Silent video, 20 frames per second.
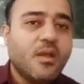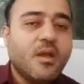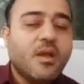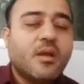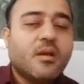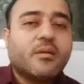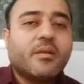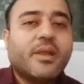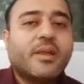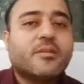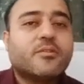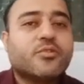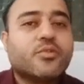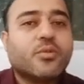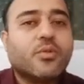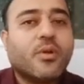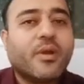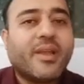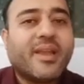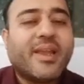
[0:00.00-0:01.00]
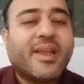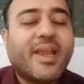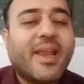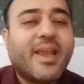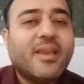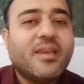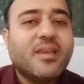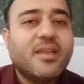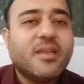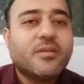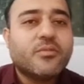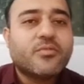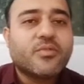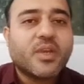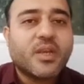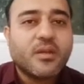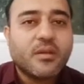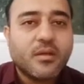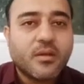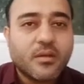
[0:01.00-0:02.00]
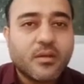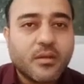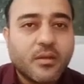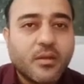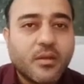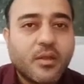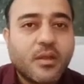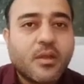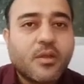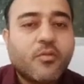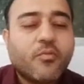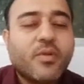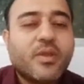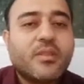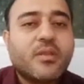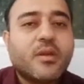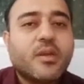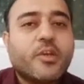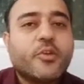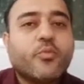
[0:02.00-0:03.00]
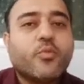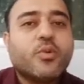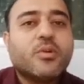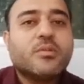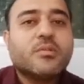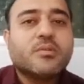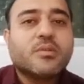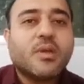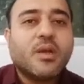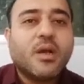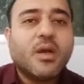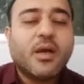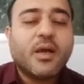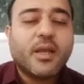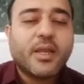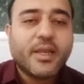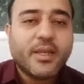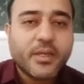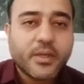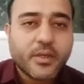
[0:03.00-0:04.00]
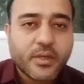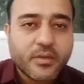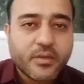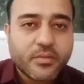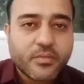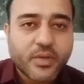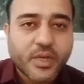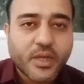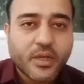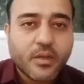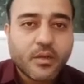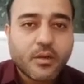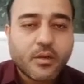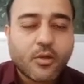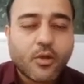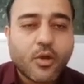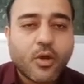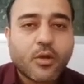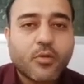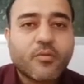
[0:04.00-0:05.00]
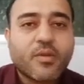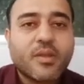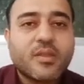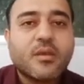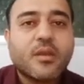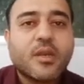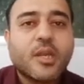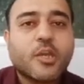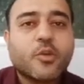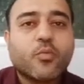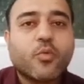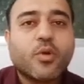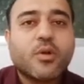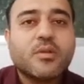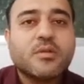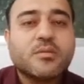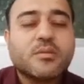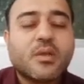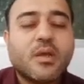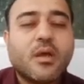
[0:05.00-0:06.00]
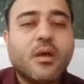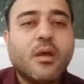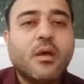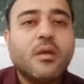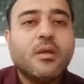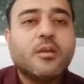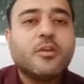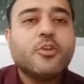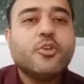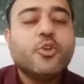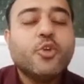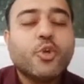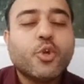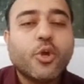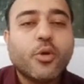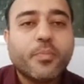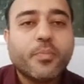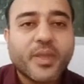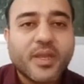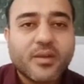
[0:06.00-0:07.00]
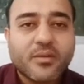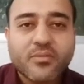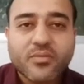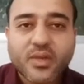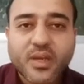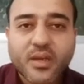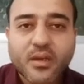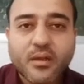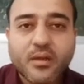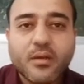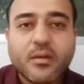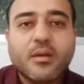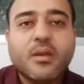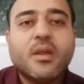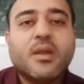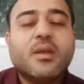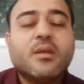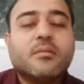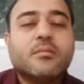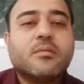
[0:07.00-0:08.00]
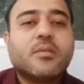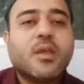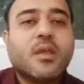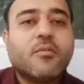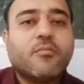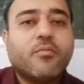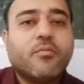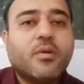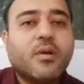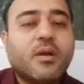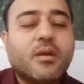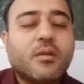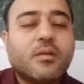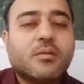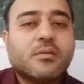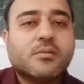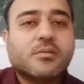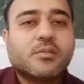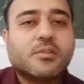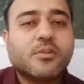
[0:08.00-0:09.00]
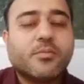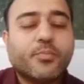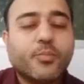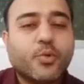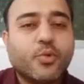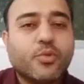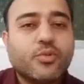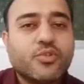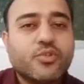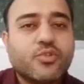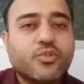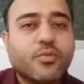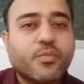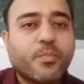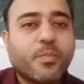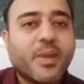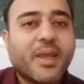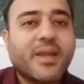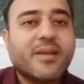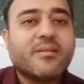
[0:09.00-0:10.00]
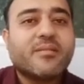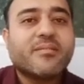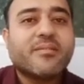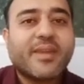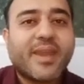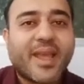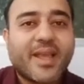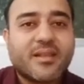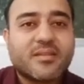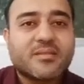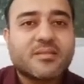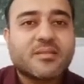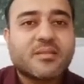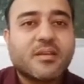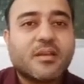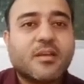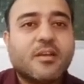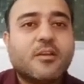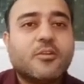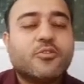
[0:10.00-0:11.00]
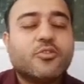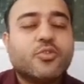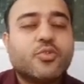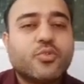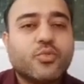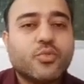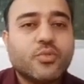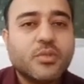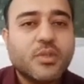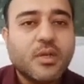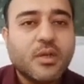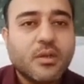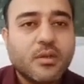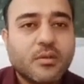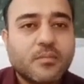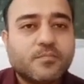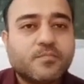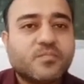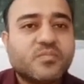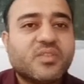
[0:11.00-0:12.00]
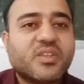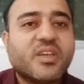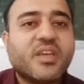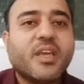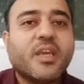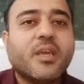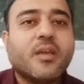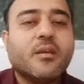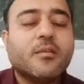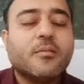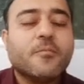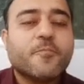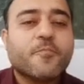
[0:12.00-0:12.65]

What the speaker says: right? So any trader, whether it was a Indian trader or whether it was a European trader, they were supposed to pay tax to the king